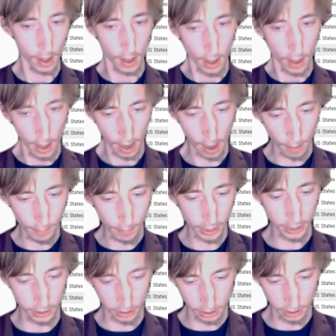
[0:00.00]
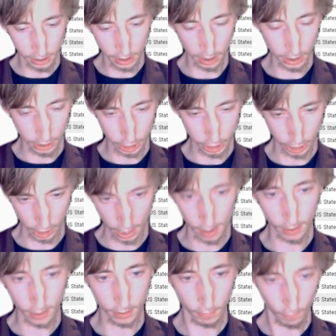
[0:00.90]
how much good chance
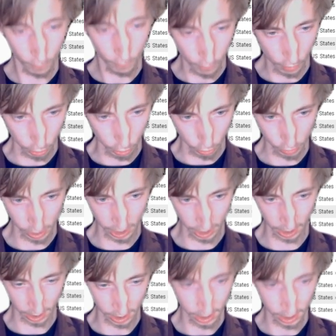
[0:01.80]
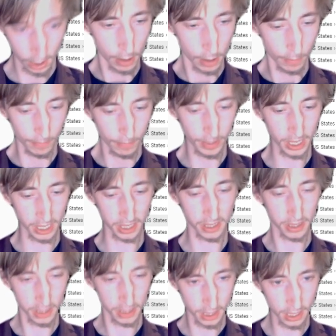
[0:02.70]
for tornadoes because
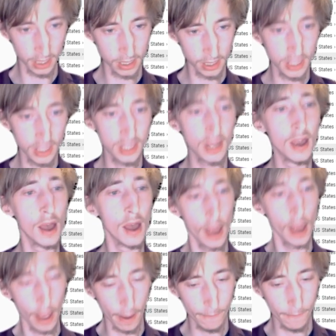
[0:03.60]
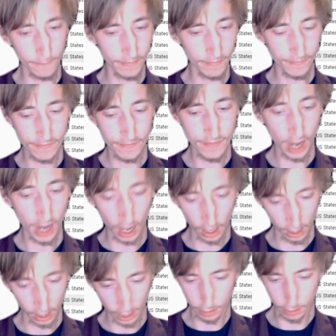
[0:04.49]
this is not
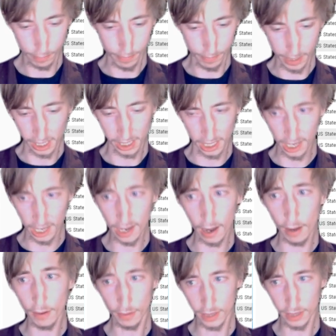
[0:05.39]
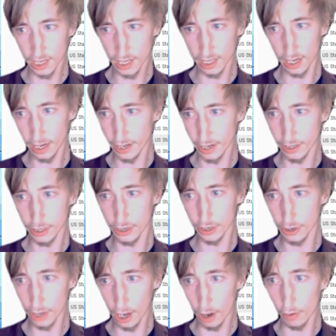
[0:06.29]
like a big deal just to let you
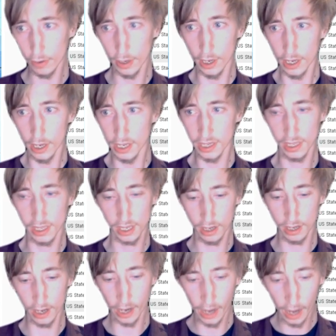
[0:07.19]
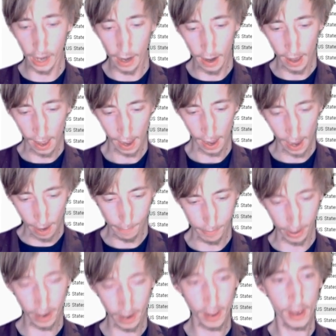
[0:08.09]
know this could
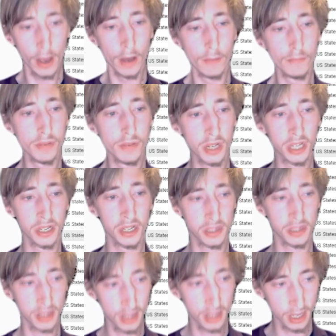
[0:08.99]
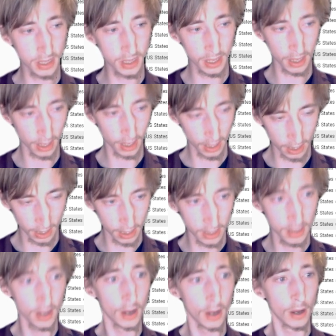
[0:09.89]
happen because this is
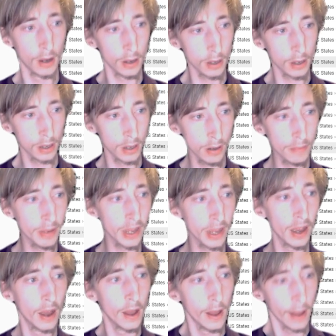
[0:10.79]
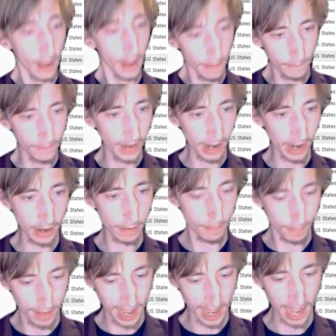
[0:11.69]
could be a, a very
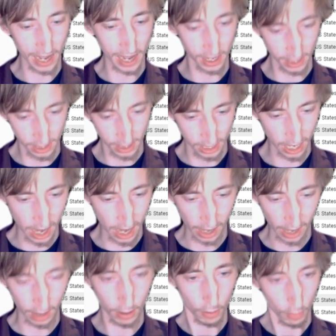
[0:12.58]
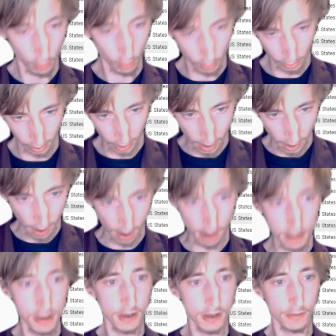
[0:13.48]
bad day or not
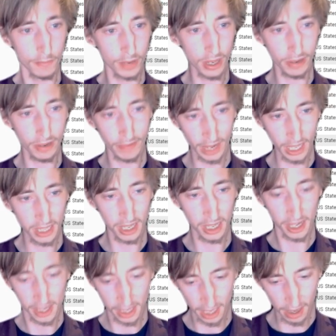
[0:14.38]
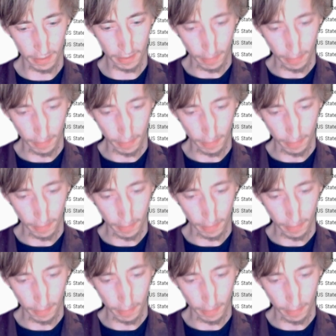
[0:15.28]
but we need to keep